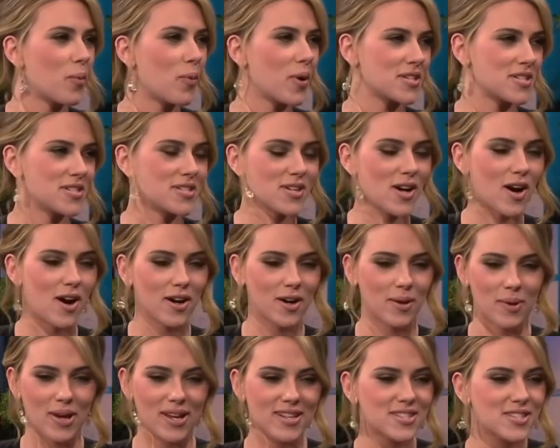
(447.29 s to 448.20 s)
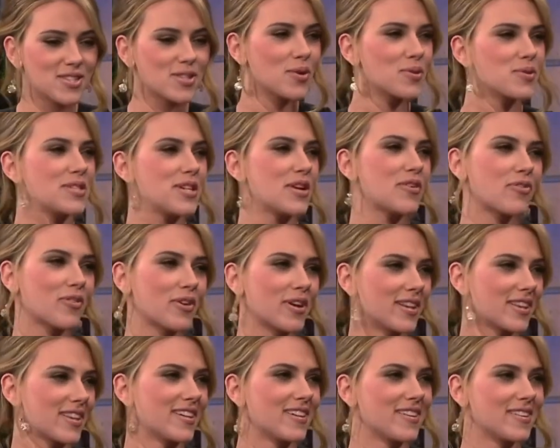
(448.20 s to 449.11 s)
due to an accident.
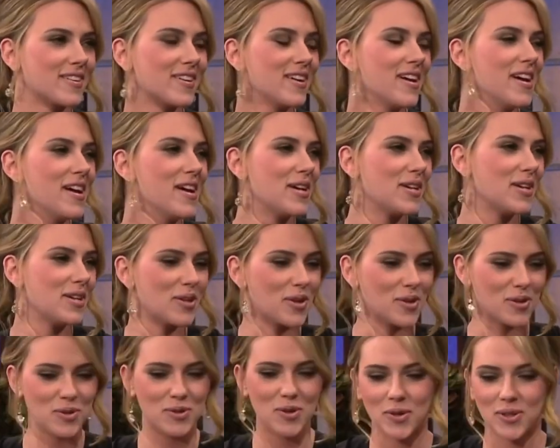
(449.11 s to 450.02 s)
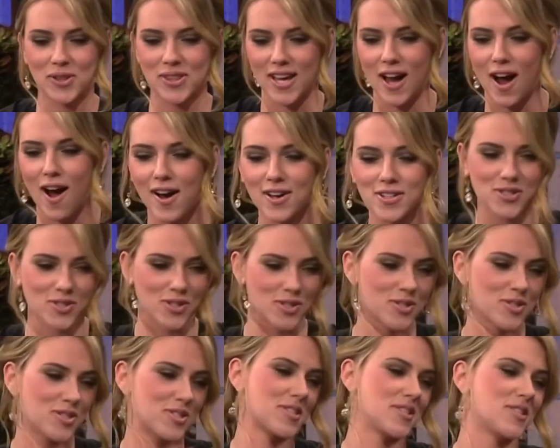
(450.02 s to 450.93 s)
The film explored what would
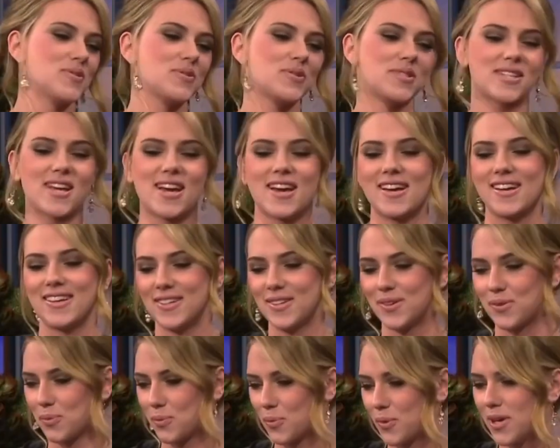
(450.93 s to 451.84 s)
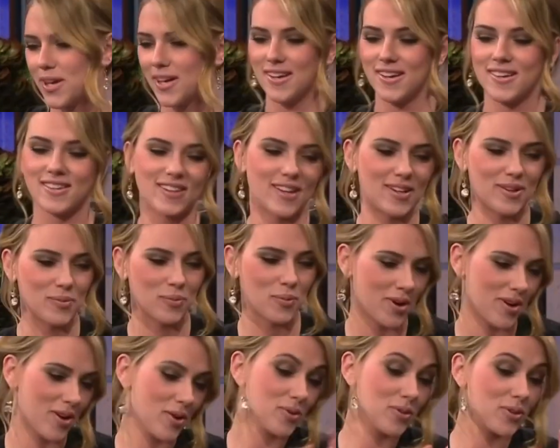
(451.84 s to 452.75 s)
happen if the human brain were fully
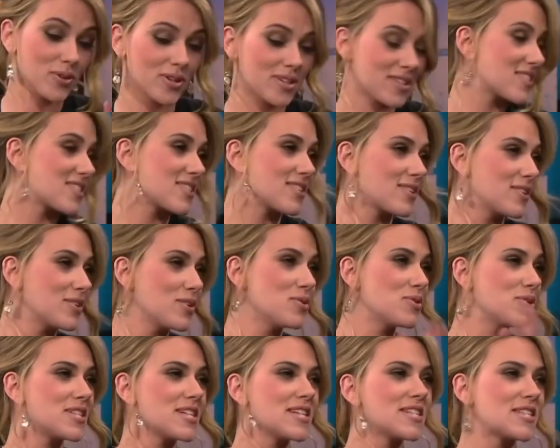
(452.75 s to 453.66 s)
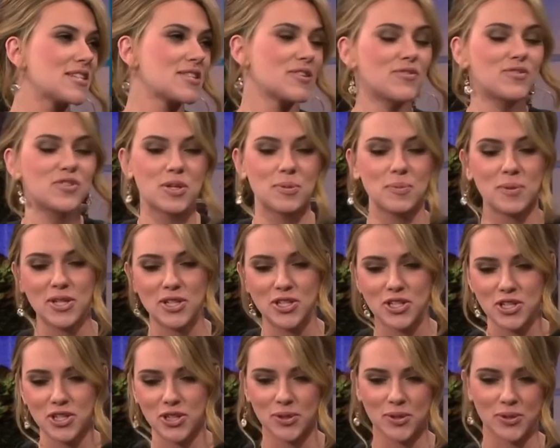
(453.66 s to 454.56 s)
developed. The premise
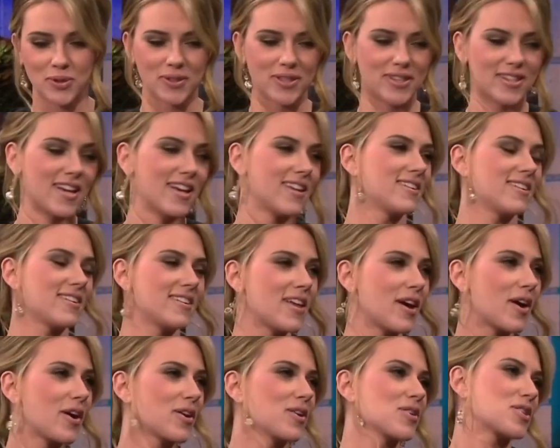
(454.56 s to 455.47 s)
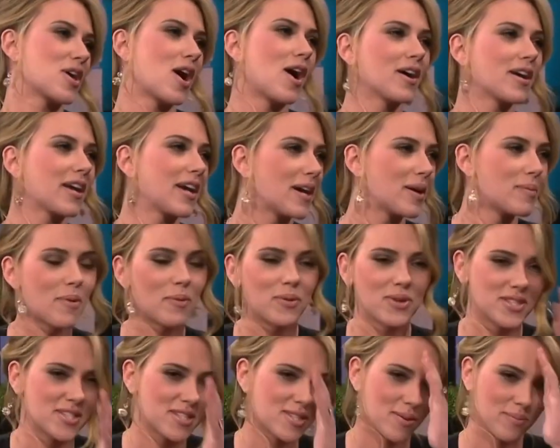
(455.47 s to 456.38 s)
was intriguing, and it garnered
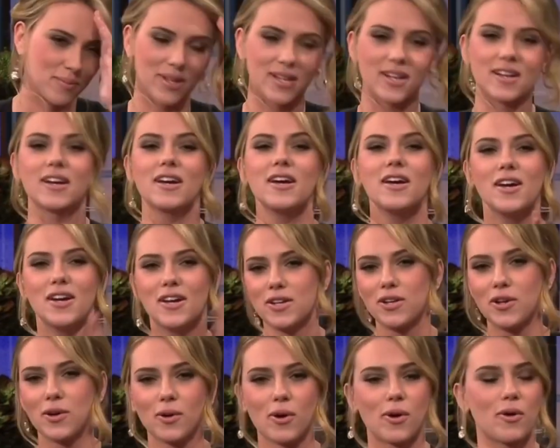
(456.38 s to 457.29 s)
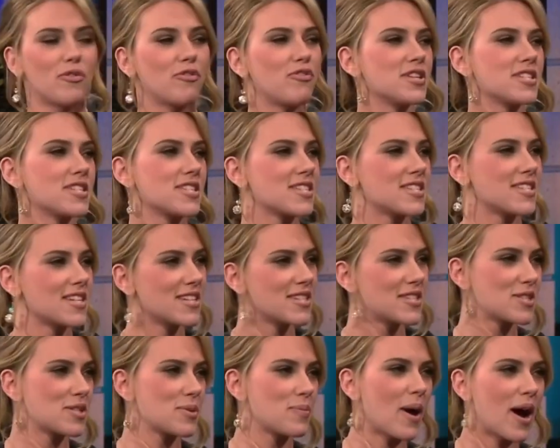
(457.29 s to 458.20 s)
$460 million at the
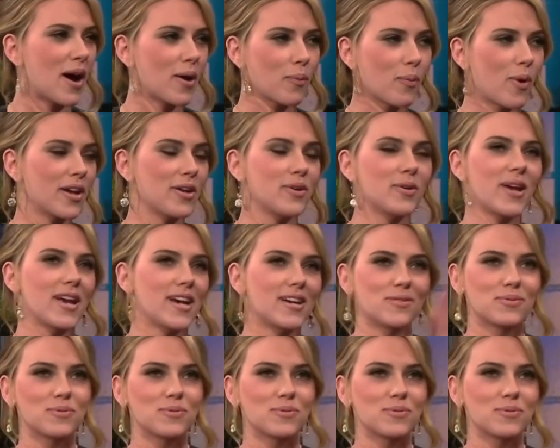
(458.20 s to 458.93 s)
global box office,